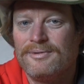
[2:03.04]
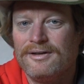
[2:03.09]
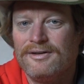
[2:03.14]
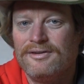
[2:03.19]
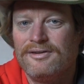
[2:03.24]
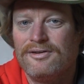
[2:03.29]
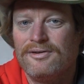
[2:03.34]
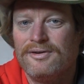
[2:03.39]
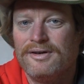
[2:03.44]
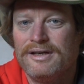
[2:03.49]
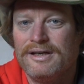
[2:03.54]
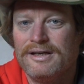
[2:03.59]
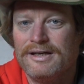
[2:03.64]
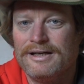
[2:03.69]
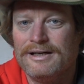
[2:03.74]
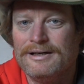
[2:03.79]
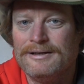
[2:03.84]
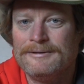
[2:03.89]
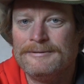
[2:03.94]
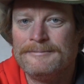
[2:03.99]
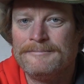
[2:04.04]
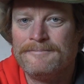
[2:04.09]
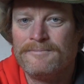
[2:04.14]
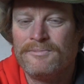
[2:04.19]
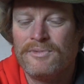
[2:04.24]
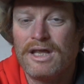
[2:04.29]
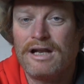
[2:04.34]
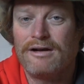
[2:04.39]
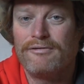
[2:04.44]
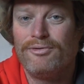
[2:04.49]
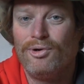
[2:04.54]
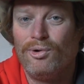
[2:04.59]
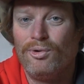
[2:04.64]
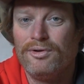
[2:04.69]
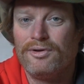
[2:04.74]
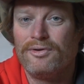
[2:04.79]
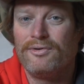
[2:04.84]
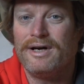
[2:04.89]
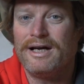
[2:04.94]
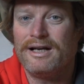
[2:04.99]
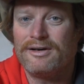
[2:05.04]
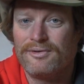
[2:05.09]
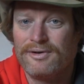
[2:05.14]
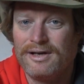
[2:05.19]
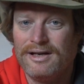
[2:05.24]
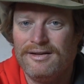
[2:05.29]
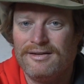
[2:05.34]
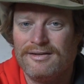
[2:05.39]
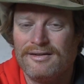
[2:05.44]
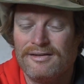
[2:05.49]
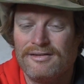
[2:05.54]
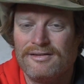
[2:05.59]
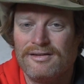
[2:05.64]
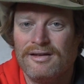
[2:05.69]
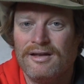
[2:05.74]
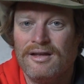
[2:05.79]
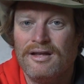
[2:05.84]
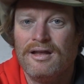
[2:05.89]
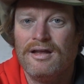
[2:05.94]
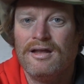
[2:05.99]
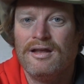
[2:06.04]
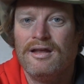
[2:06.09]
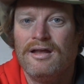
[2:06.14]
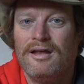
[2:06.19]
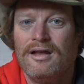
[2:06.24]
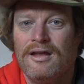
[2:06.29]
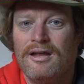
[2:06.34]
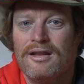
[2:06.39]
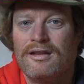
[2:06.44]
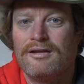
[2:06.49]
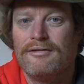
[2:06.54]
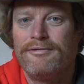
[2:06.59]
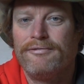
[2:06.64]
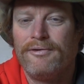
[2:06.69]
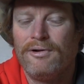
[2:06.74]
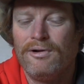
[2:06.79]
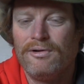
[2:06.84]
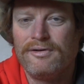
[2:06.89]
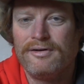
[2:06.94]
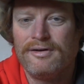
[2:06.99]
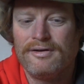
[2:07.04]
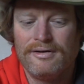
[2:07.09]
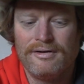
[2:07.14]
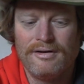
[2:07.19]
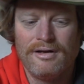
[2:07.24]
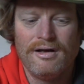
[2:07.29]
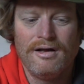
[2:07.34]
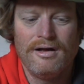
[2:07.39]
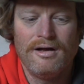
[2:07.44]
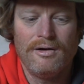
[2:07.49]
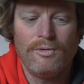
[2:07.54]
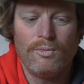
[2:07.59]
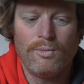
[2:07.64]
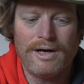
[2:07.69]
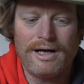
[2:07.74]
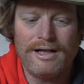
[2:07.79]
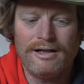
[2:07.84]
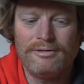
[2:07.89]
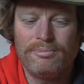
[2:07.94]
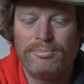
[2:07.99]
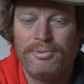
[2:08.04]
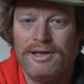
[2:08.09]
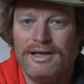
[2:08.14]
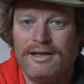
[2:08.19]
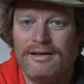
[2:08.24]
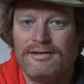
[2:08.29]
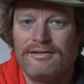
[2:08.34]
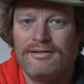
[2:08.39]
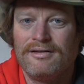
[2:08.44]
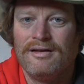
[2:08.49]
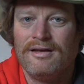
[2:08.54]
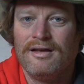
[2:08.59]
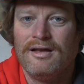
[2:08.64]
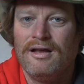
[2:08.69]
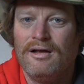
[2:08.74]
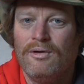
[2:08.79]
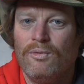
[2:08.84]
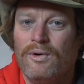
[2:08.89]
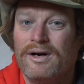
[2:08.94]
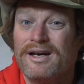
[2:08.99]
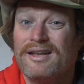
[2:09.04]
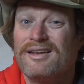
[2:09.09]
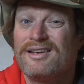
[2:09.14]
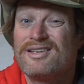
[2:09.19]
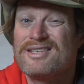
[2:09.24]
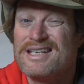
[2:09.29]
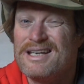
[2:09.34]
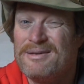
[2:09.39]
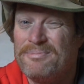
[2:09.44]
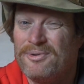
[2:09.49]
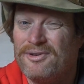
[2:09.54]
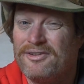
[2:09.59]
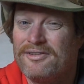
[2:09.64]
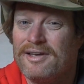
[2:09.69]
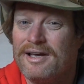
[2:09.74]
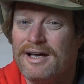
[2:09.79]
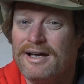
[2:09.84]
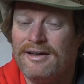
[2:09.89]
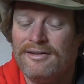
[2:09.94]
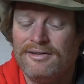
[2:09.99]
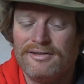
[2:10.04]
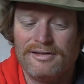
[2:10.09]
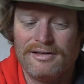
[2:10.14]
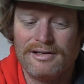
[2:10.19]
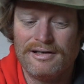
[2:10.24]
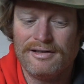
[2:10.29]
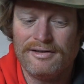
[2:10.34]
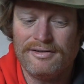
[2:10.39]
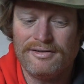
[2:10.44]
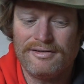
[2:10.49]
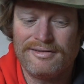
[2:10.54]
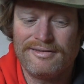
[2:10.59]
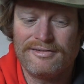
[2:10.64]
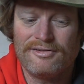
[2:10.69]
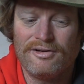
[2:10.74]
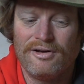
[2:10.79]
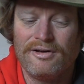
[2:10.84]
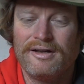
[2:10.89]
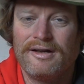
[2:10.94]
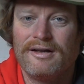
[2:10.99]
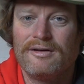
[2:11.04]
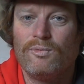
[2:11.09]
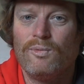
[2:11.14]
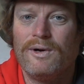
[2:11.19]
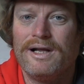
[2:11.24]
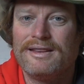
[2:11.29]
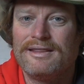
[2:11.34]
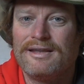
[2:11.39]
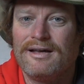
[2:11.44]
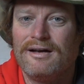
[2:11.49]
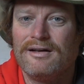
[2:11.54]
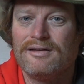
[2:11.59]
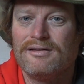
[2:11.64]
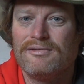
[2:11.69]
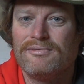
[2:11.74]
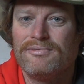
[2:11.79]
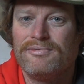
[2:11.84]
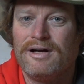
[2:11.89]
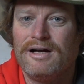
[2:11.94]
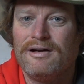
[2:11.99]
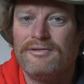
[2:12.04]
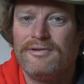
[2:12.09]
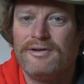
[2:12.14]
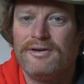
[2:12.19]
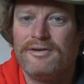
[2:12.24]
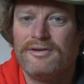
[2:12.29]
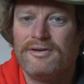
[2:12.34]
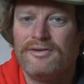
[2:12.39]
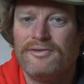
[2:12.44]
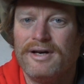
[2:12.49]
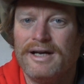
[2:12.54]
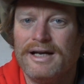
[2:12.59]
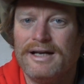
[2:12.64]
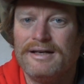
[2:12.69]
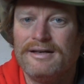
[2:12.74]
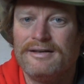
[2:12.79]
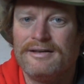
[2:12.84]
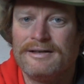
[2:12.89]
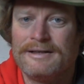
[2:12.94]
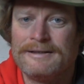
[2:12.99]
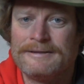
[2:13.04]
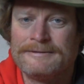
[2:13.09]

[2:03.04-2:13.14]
months to a year, and for all the right reasons. The Falken Wildpeaks, one of the cheapest tyres on the list, starting at 1,500 Rand.